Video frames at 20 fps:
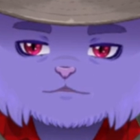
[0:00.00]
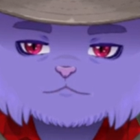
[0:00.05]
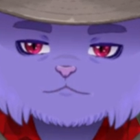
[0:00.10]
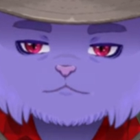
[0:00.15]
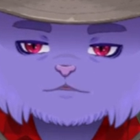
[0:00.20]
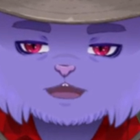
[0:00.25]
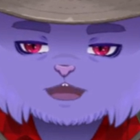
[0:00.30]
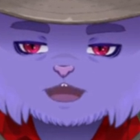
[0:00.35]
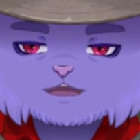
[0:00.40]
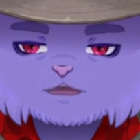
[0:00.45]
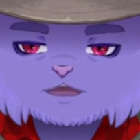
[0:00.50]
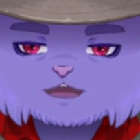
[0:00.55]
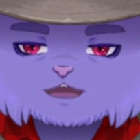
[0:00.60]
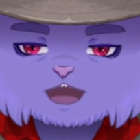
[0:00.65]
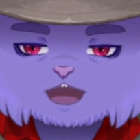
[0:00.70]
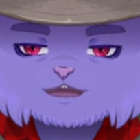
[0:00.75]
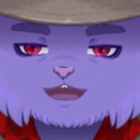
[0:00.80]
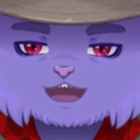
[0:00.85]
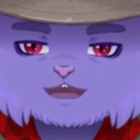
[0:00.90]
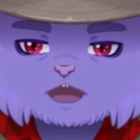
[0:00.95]
So I told
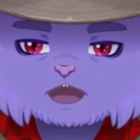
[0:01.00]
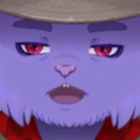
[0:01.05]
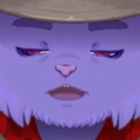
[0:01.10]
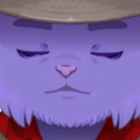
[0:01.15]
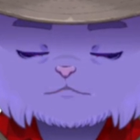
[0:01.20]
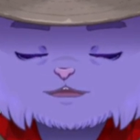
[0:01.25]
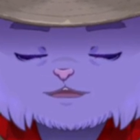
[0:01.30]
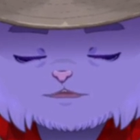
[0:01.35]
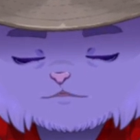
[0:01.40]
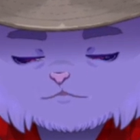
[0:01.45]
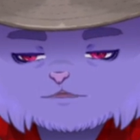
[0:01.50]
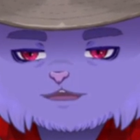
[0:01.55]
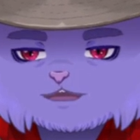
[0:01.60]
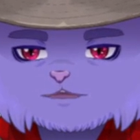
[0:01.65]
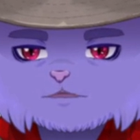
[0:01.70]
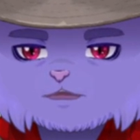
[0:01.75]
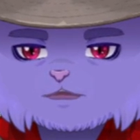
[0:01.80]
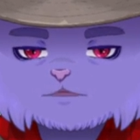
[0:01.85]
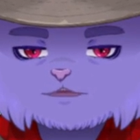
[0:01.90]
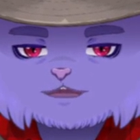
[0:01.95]
them,
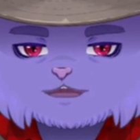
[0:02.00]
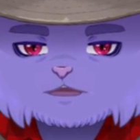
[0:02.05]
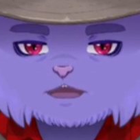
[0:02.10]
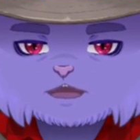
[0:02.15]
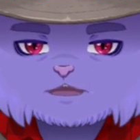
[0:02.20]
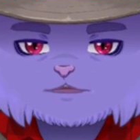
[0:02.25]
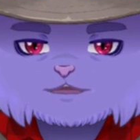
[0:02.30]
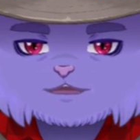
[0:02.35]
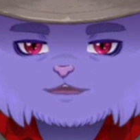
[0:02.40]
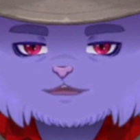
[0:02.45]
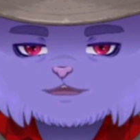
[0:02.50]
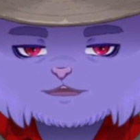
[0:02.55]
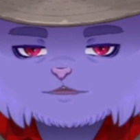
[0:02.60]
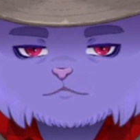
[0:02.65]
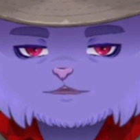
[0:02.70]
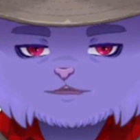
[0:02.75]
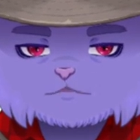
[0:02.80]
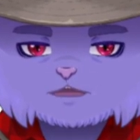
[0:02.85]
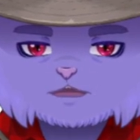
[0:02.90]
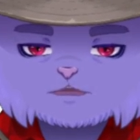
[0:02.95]
also cancel that
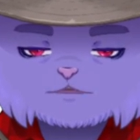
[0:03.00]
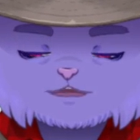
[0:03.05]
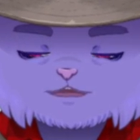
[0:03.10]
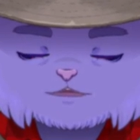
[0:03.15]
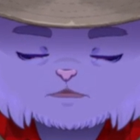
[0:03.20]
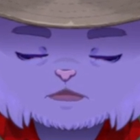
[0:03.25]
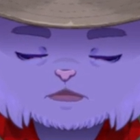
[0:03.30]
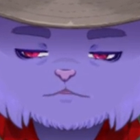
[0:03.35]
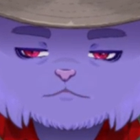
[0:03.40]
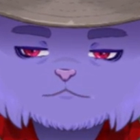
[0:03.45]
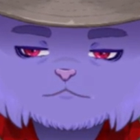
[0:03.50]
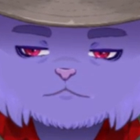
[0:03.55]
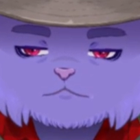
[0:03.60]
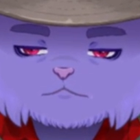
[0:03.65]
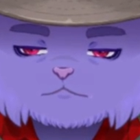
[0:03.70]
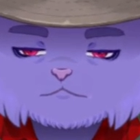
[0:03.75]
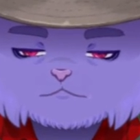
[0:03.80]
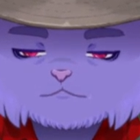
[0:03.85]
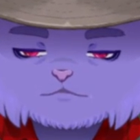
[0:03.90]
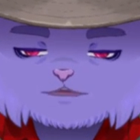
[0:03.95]
pending bank
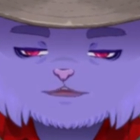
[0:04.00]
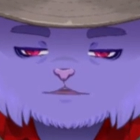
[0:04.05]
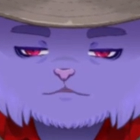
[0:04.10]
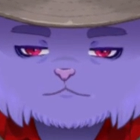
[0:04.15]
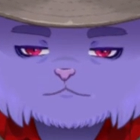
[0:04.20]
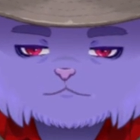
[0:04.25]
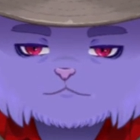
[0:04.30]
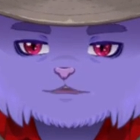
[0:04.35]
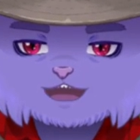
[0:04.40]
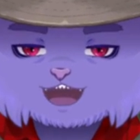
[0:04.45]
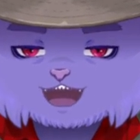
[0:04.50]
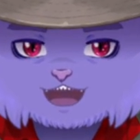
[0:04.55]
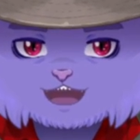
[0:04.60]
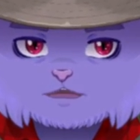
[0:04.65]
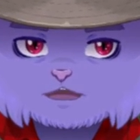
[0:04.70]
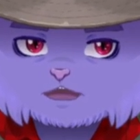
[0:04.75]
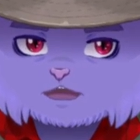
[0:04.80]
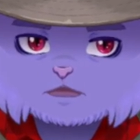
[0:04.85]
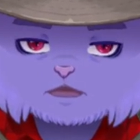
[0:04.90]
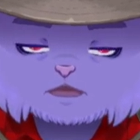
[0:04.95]
transfer because
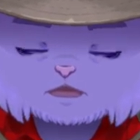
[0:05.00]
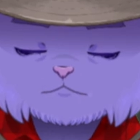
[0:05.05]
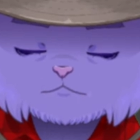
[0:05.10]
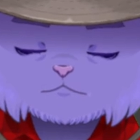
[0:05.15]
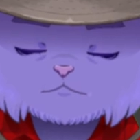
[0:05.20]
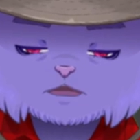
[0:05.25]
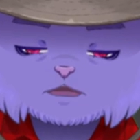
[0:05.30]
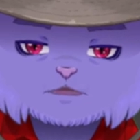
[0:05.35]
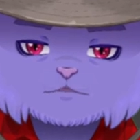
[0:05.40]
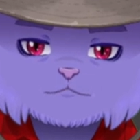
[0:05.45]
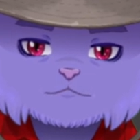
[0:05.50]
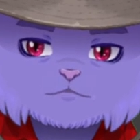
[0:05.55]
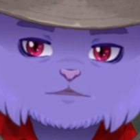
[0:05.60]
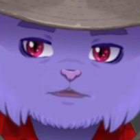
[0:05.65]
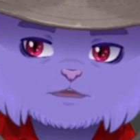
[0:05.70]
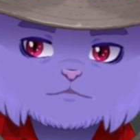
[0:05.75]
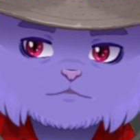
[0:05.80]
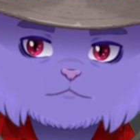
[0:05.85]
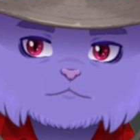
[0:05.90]
I didn't make it.